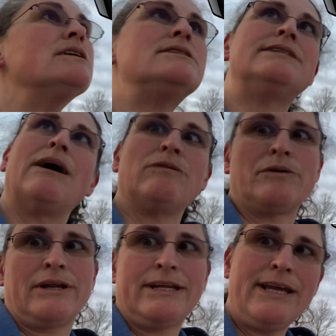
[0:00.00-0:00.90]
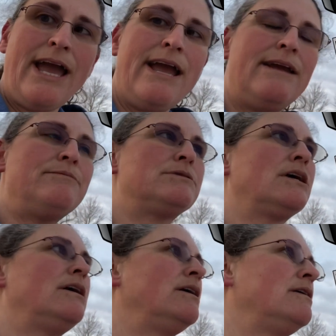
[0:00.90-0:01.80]
downloading games,
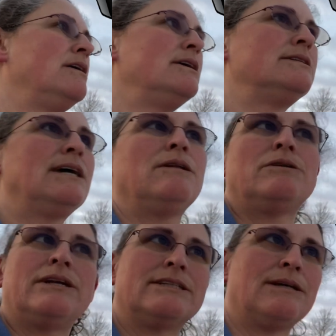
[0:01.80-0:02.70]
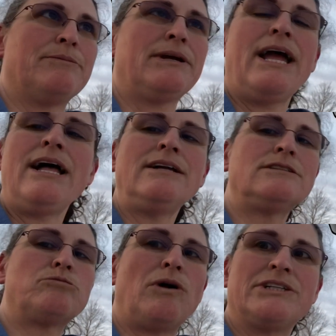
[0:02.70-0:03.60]
downloading something
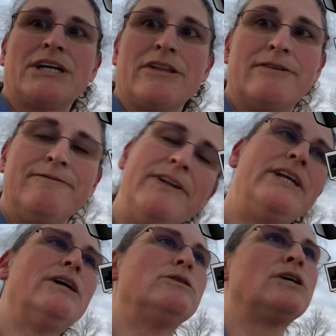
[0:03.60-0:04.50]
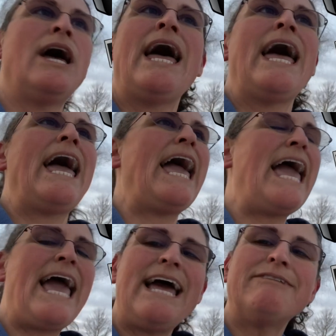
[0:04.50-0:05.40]
else, watching other videos,
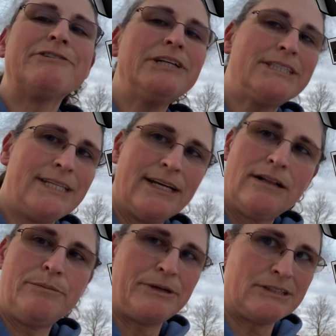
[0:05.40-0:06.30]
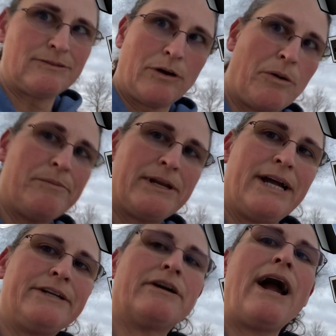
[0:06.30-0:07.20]
every single piece of equipment
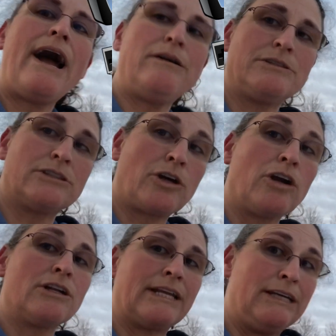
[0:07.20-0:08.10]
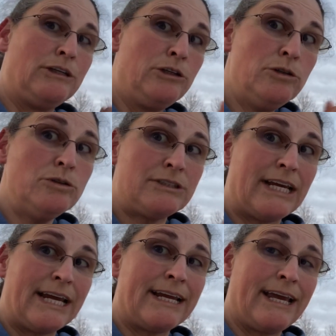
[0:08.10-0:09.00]
on your house is currently
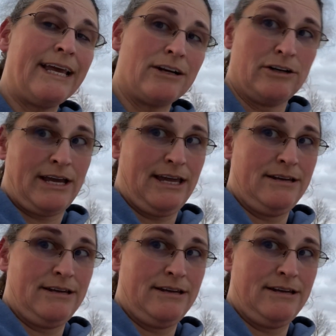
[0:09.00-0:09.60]
using internet.